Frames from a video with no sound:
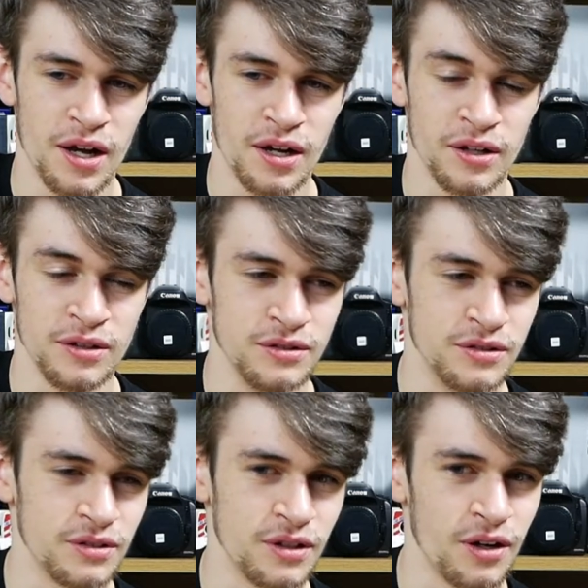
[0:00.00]
and
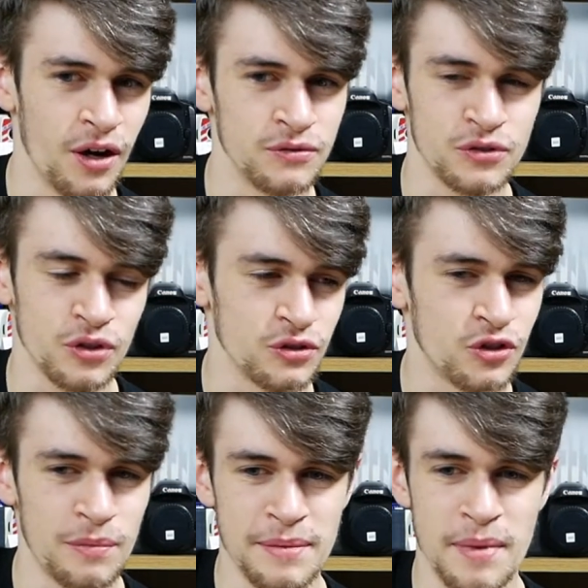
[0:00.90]
I've just got
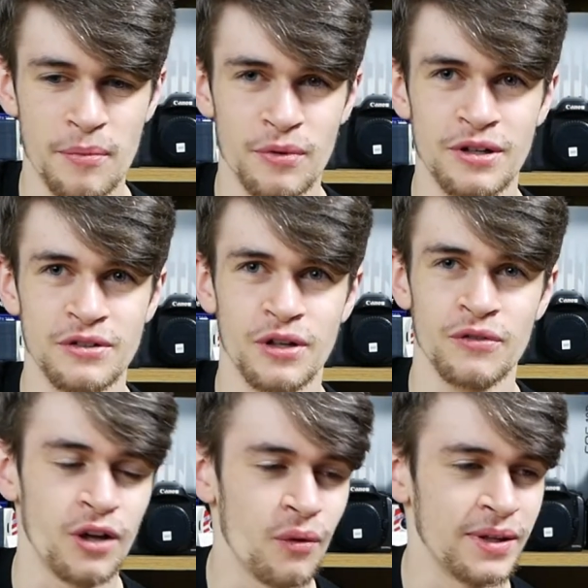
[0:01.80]
so many memories
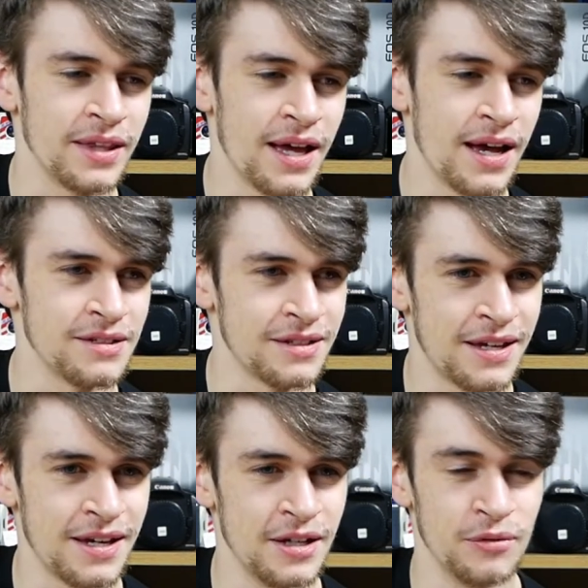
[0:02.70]
of going there as a
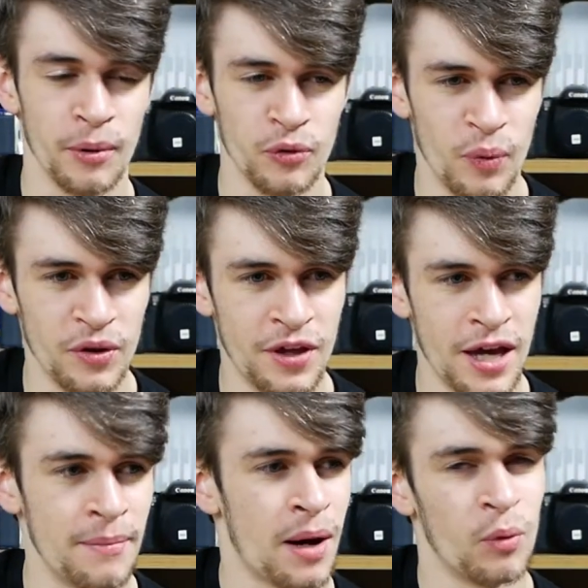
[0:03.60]
kid, both with
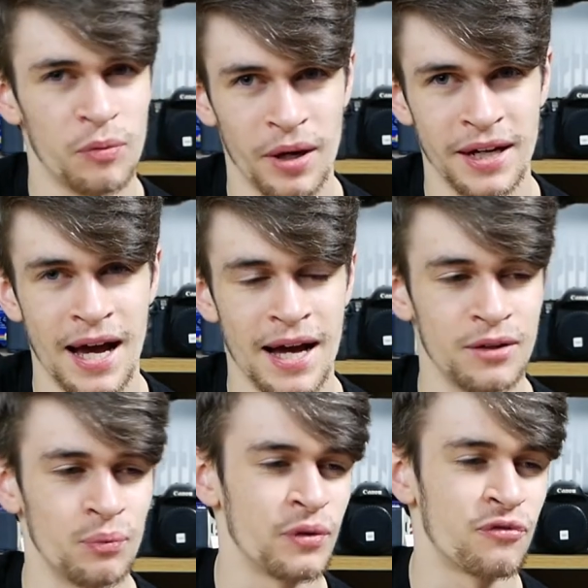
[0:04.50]
him and with my
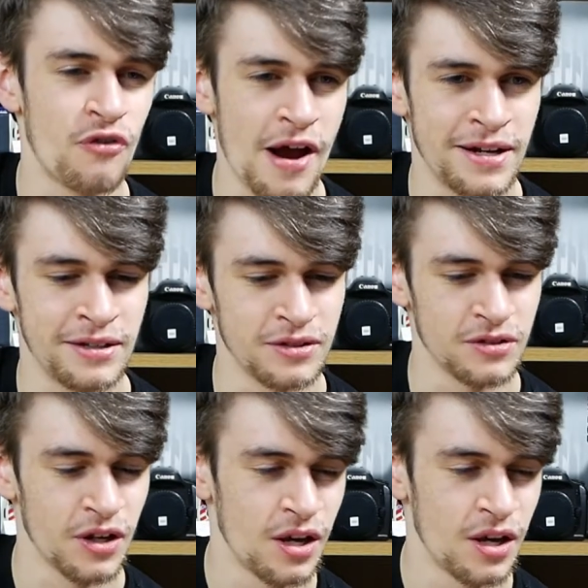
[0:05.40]
nan, with friends,